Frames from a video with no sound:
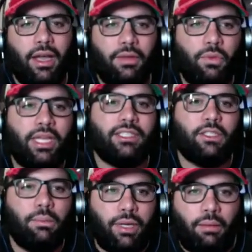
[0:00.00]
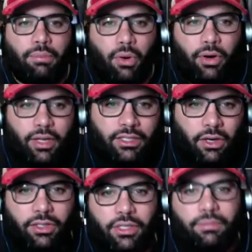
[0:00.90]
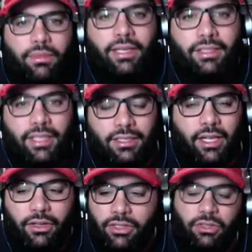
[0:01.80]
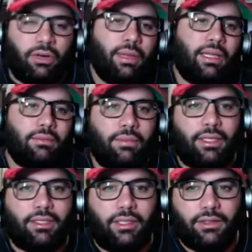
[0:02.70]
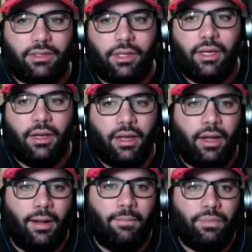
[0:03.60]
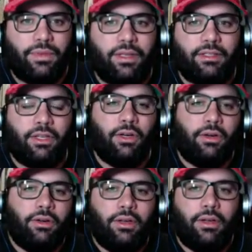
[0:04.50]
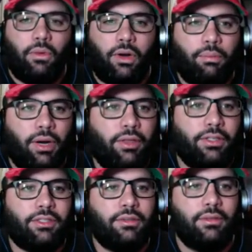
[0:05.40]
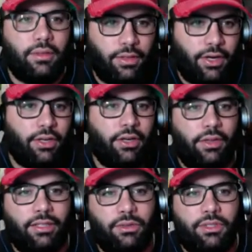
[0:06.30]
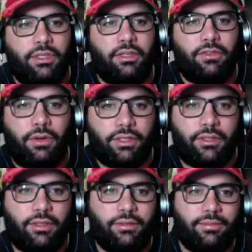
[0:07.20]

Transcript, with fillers: we can still be on board as long as you, like you said, tell a good story, make it make sense. Um, so Warner Brothers, there you go. That's what you need to focus on.